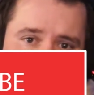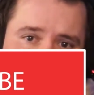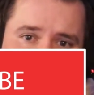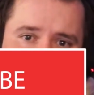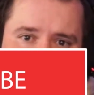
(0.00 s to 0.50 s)

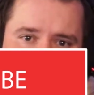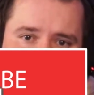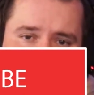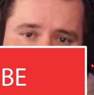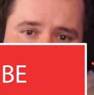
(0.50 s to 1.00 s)
some people have
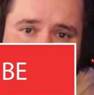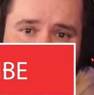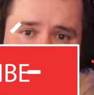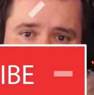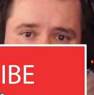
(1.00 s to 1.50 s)
been popping in
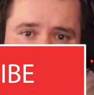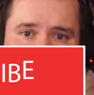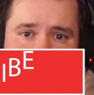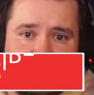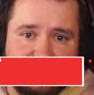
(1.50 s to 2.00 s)
my stream and
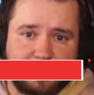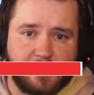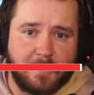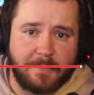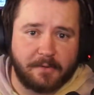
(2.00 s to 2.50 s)
asking me
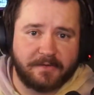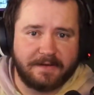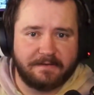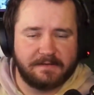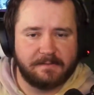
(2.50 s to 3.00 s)
about my rotation,